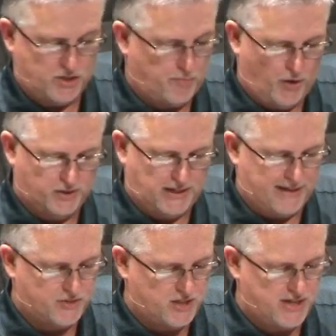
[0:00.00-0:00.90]
As upon
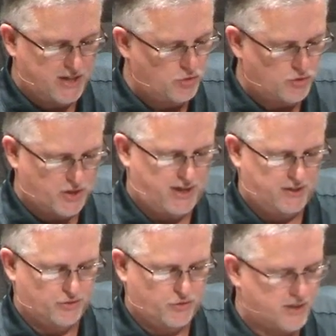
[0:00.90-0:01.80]
life's sea you
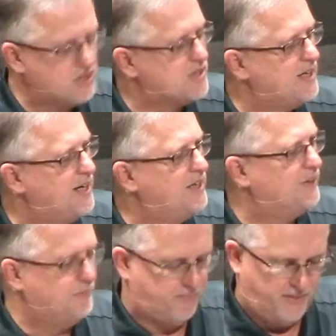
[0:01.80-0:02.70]
sail, trust in
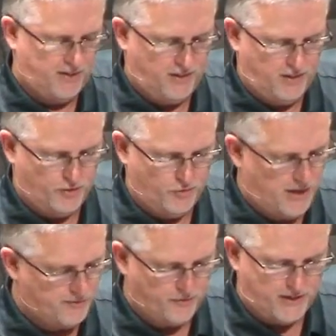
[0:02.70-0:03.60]
him
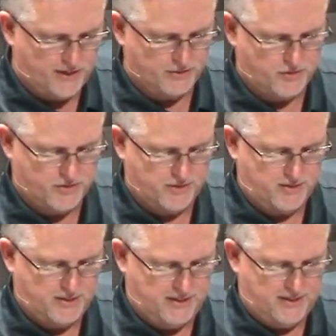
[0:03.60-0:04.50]
who never fails.
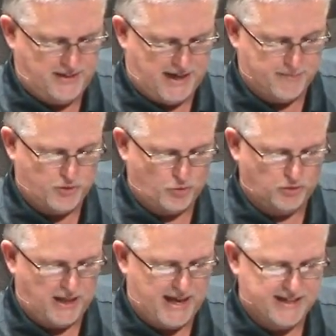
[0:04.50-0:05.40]
I'm
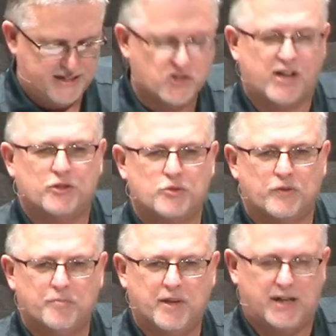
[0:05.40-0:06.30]
so glad he
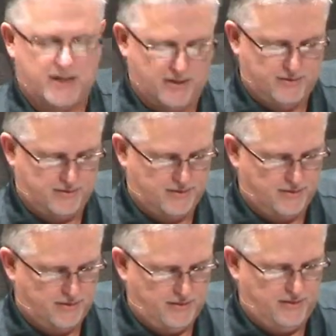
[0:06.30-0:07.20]
sails with me
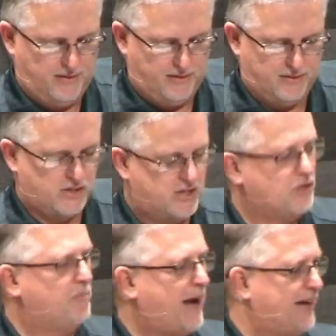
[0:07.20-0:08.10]
because
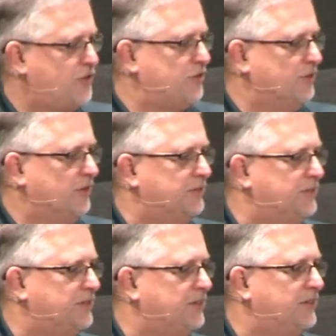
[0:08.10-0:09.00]
he's the master
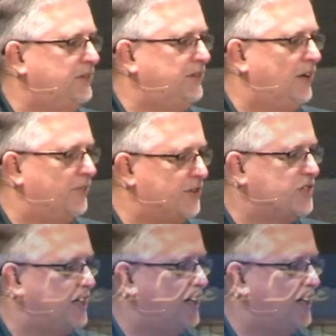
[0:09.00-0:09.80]
of